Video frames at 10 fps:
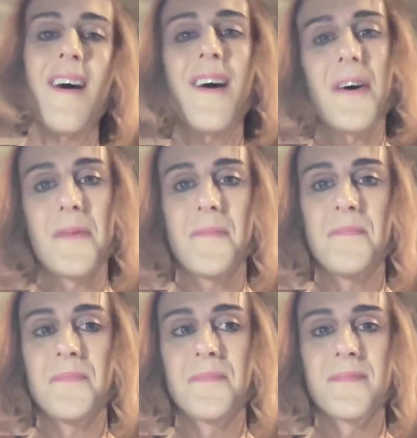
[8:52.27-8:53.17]

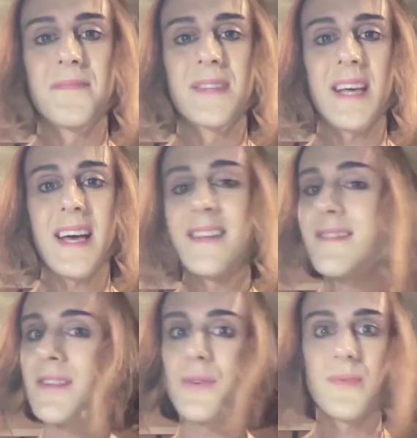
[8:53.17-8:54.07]
Um
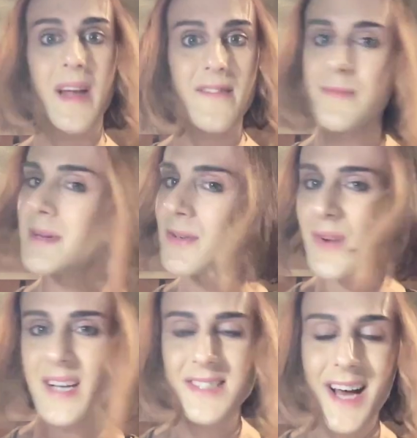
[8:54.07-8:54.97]
and there'll never be a
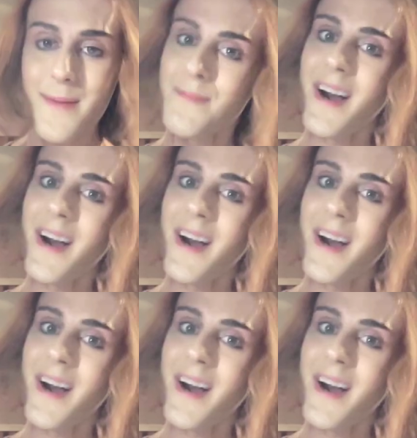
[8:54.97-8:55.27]
right time.